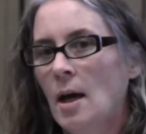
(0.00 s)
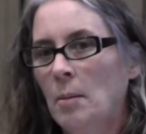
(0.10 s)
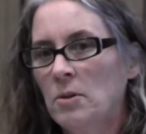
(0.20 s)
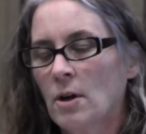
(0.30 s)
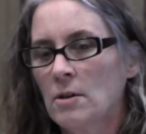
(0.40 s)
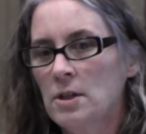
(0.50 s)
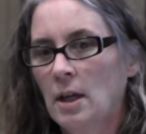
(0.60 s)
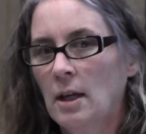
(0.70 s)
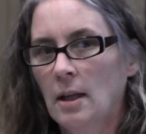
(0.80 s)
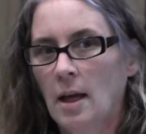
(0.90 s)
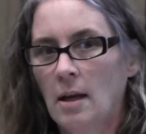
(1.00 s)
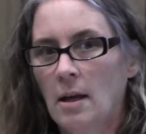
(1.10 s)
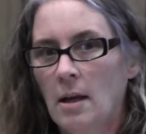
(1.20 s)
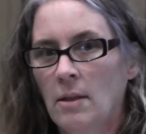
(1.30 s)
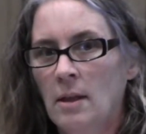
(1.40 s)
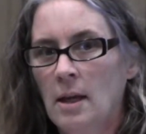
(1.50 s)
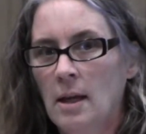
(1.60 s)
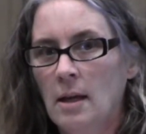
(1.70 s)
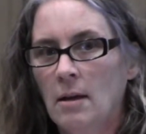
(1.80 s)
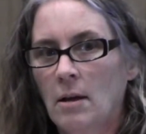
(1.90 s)
helped articulate
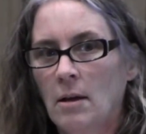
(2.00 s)
the